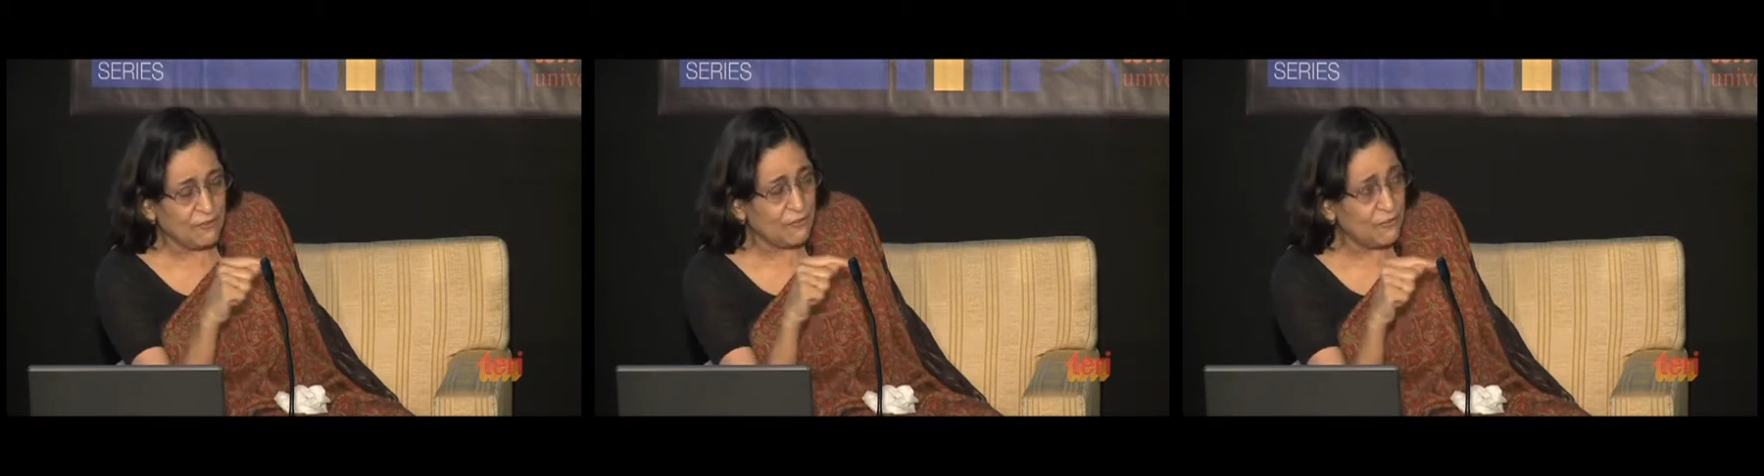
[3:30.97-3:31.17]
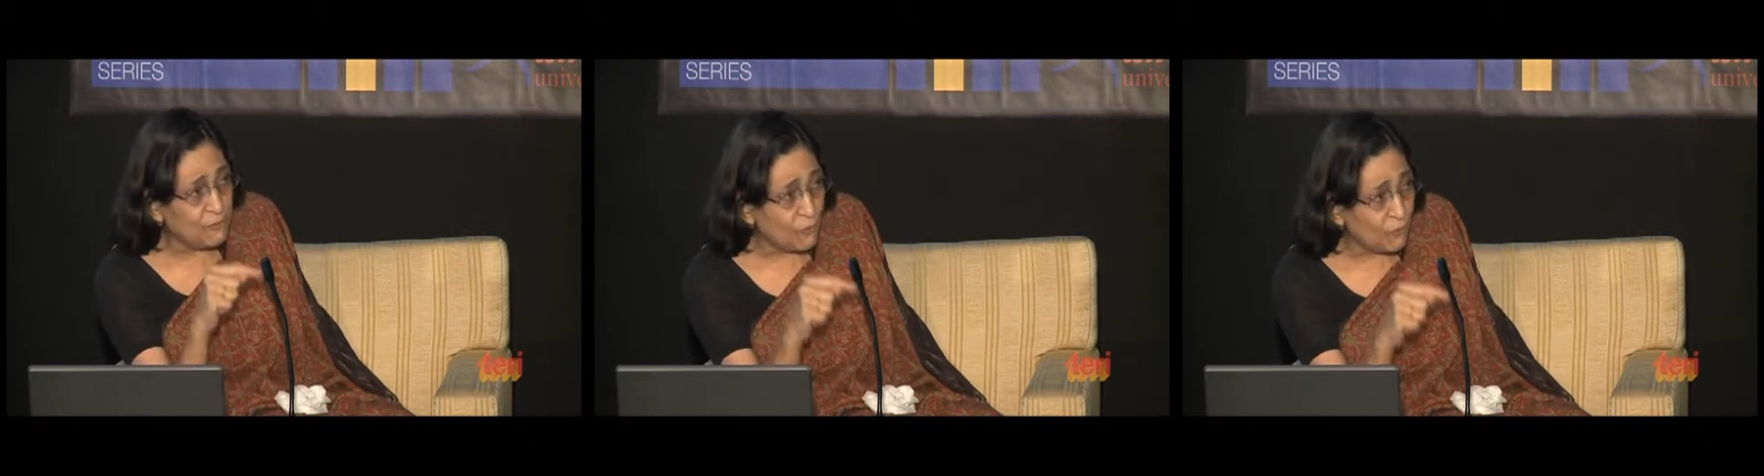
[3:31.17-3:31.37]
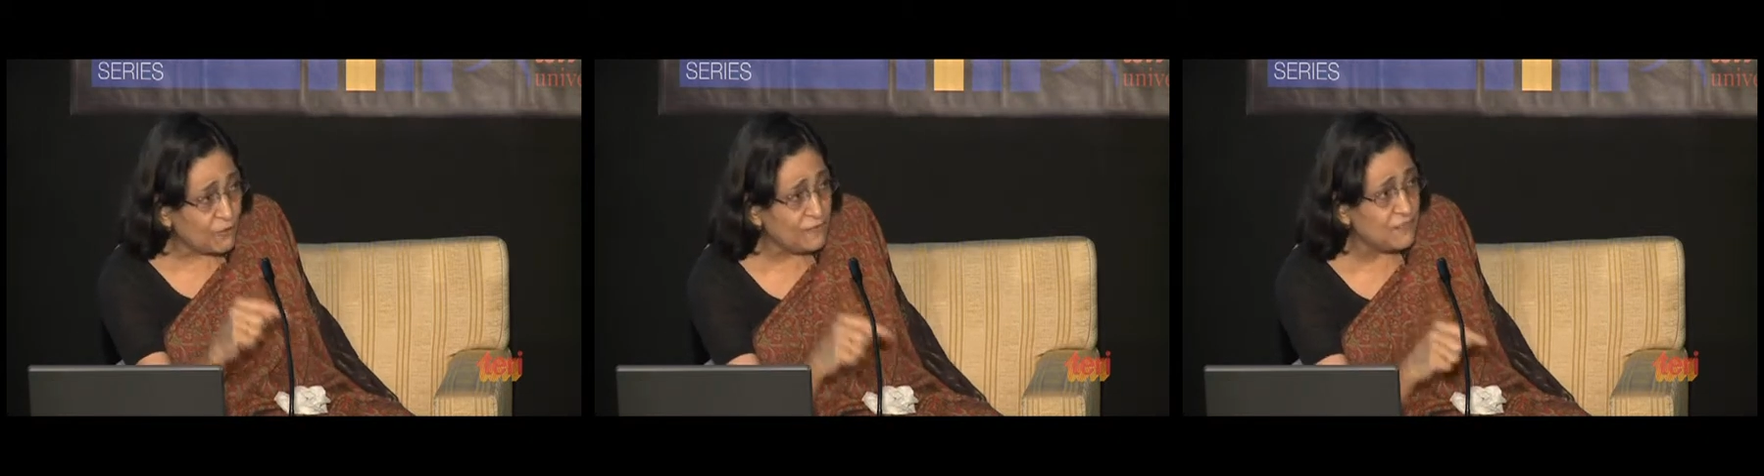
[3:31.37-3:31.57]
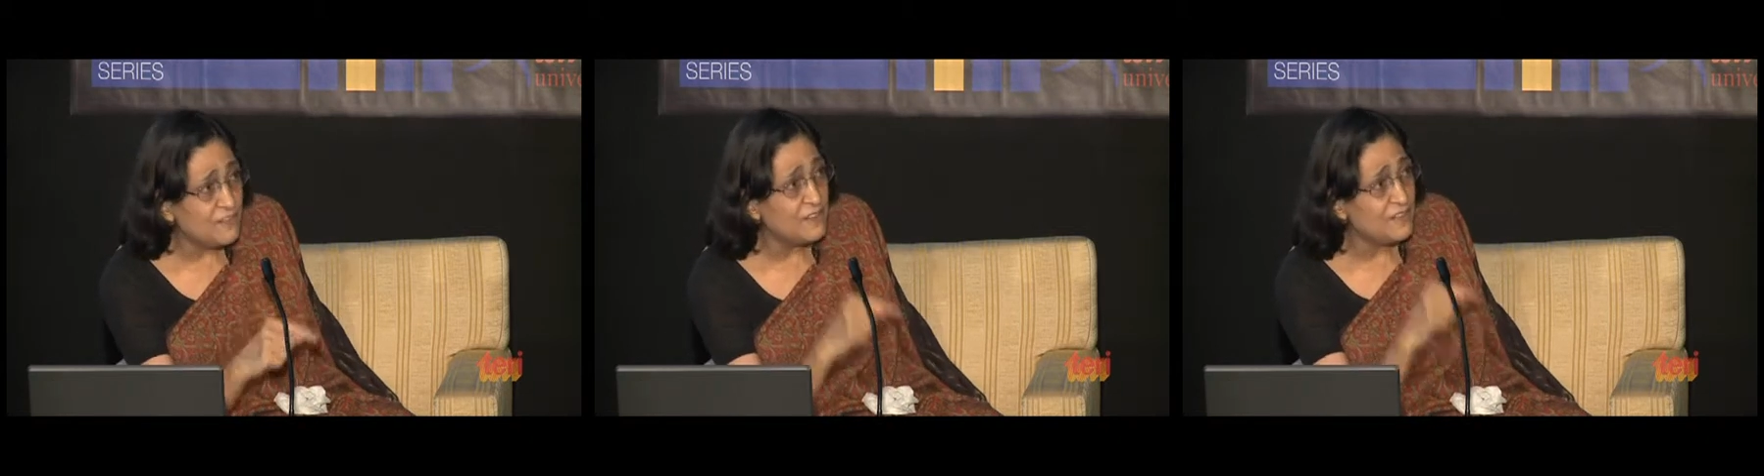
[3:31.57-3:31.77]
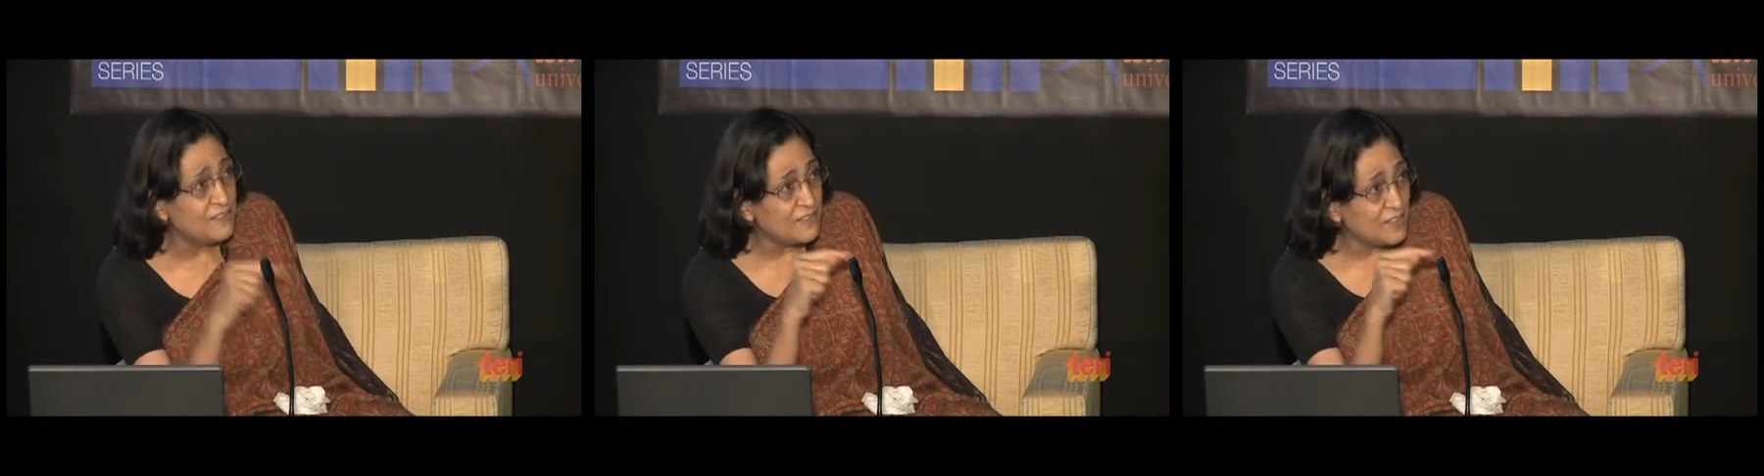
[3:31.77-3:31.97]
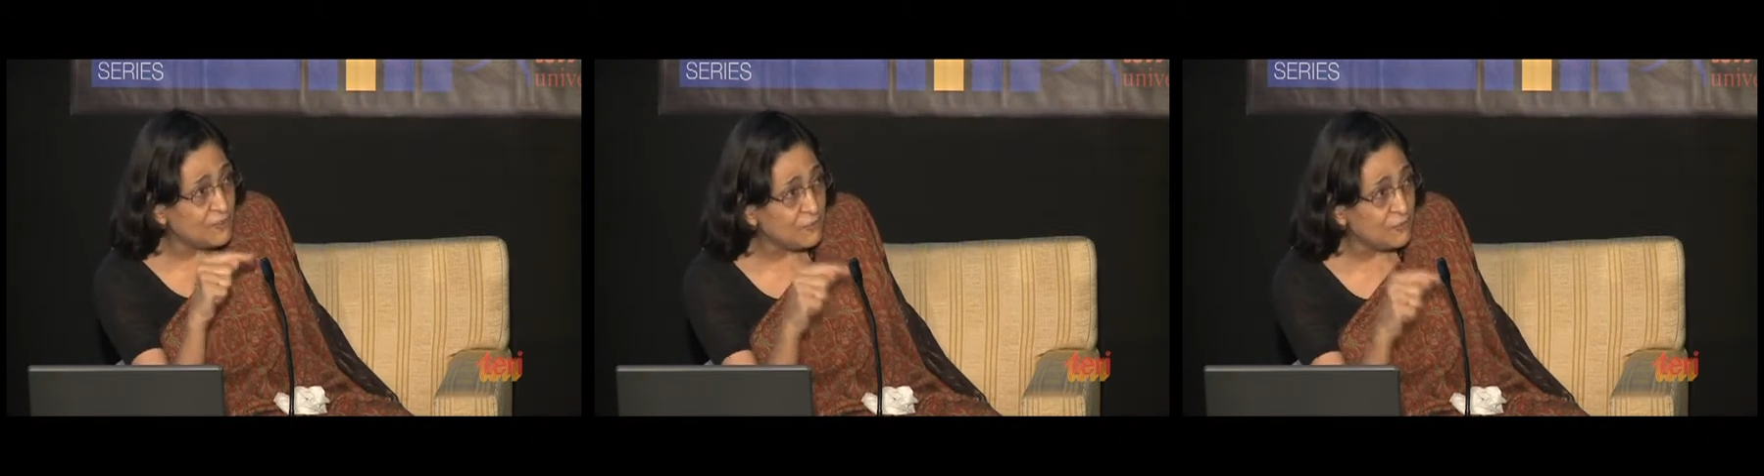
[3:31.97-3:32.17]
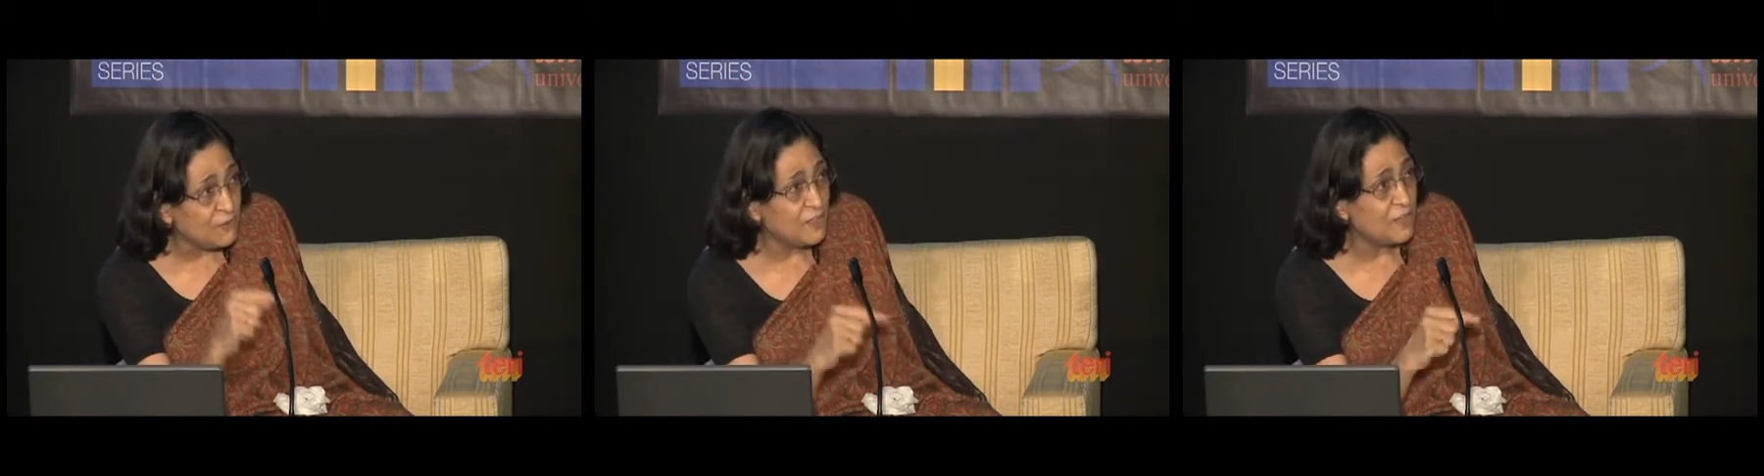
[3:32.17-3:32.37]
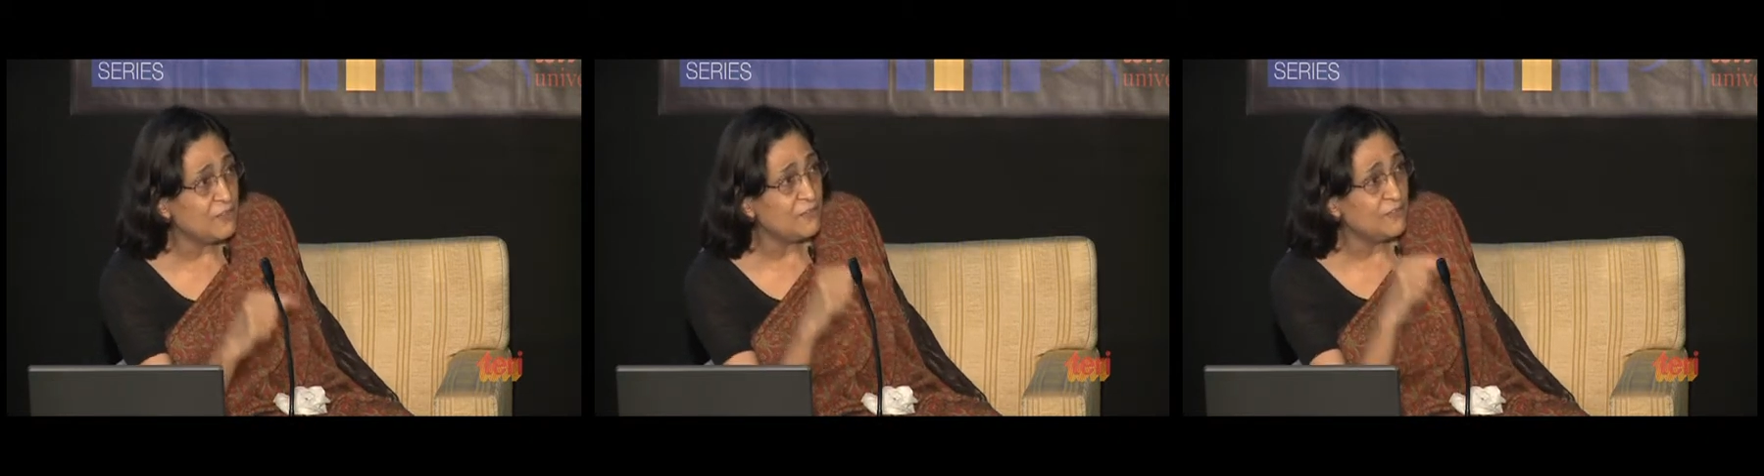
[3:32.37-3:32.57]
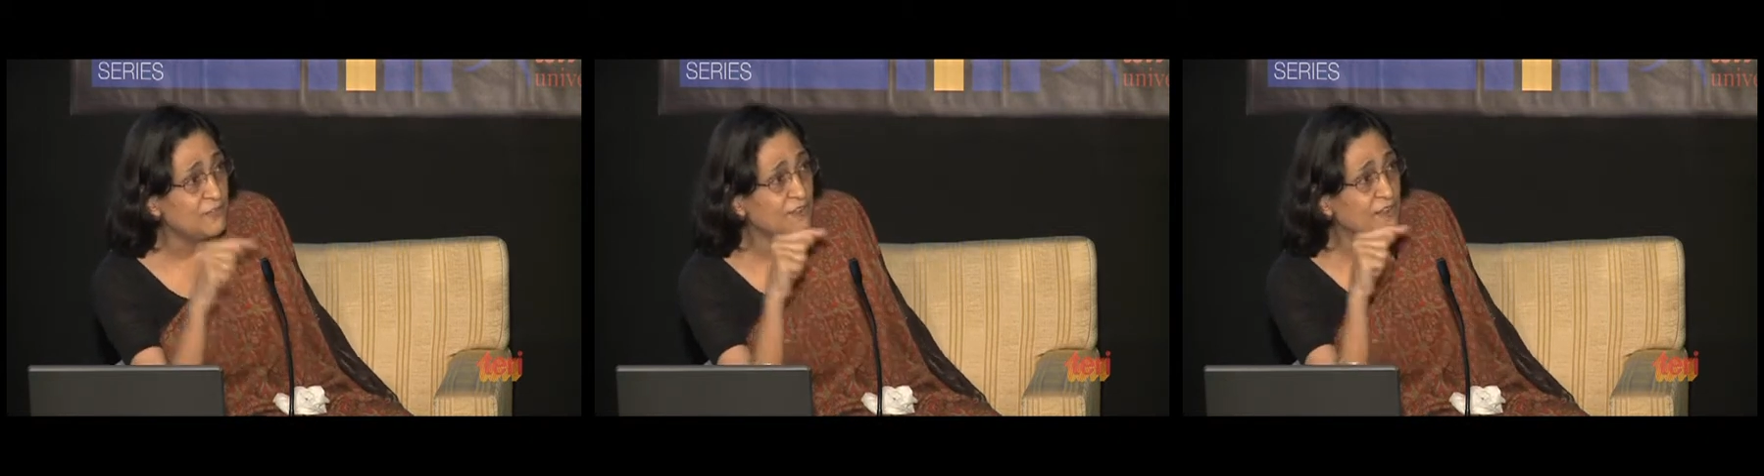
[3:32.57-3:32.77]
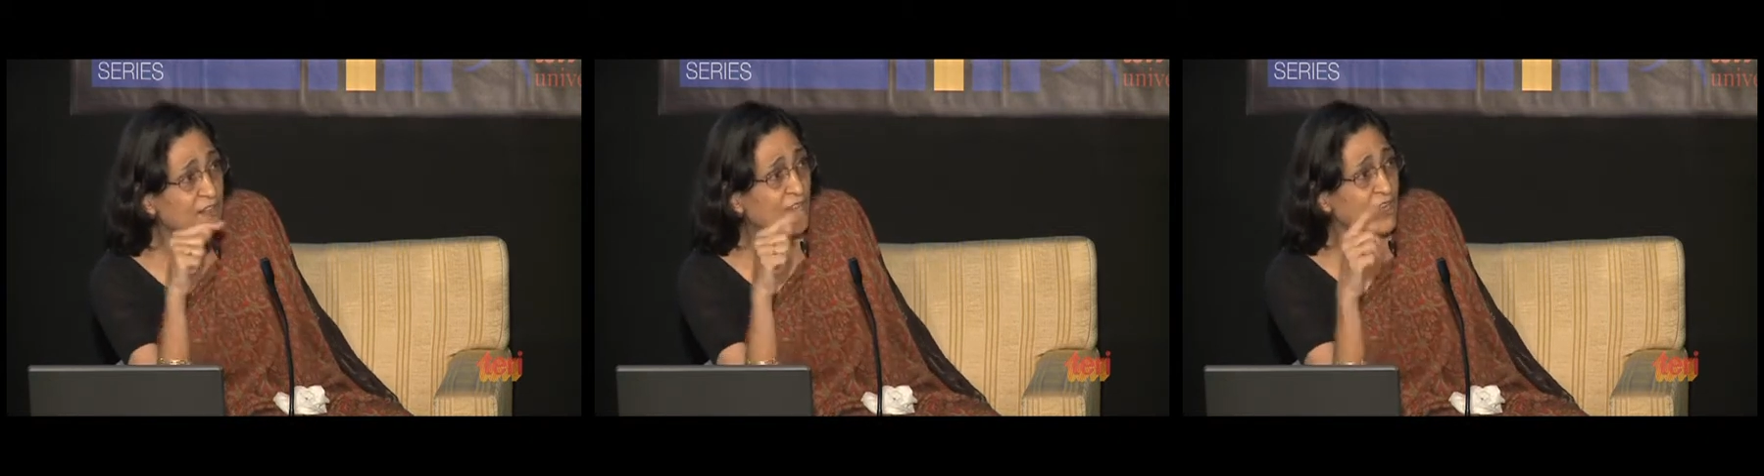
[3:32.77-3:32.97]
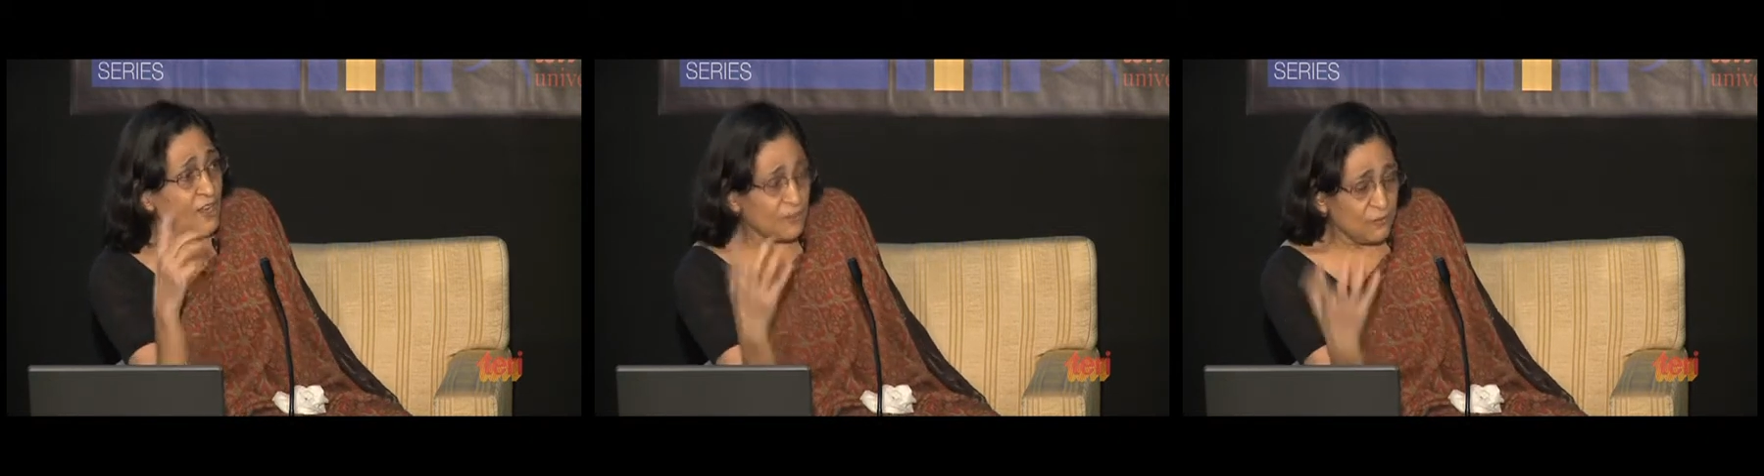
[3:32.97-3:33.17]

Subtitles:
resources, education.